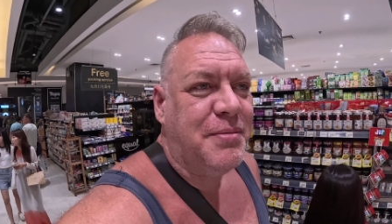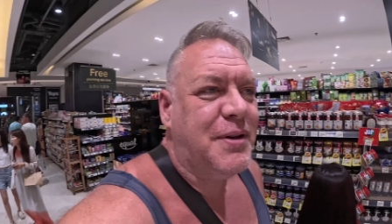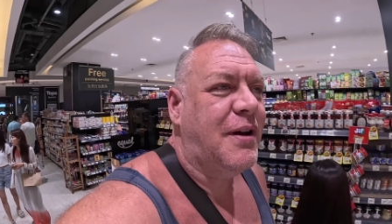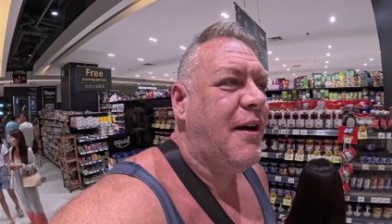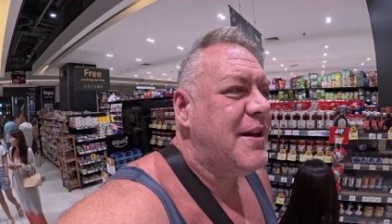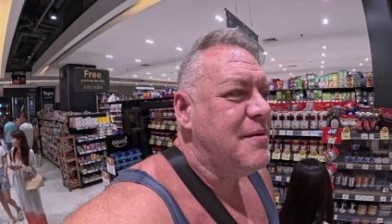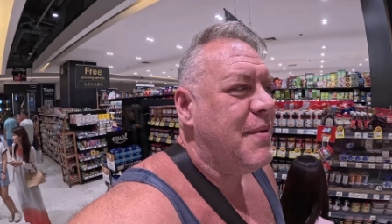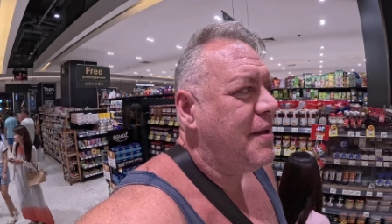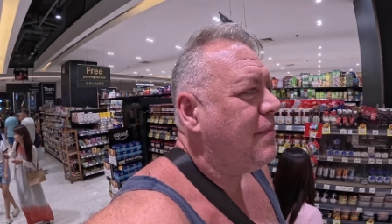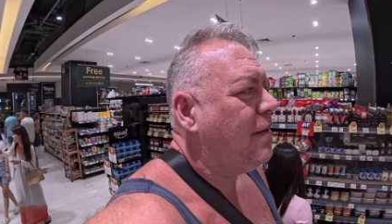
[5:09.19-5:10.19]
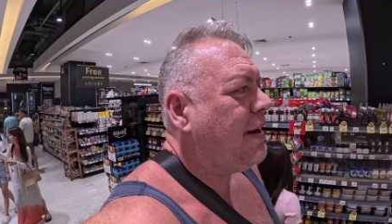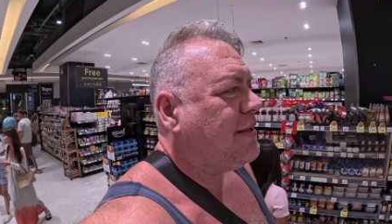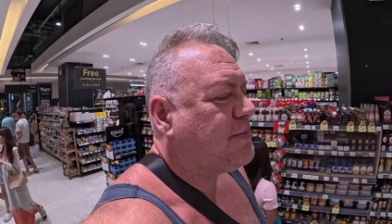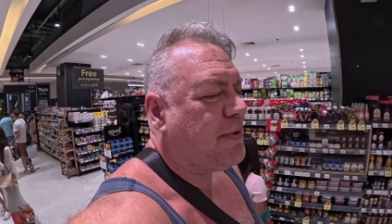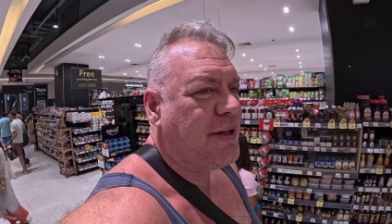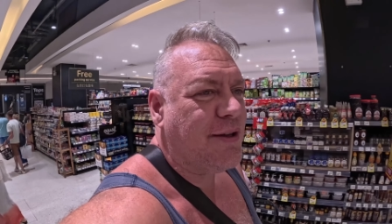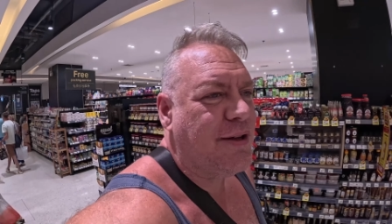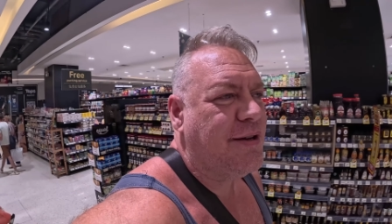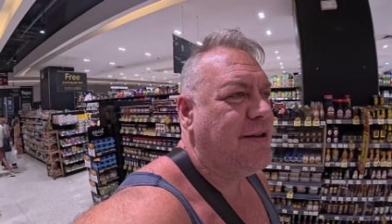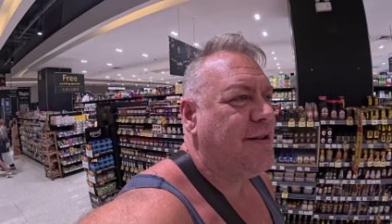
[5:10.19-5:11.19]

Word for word: I'm not gonna lie to you, mate. Marmalade's pretty good.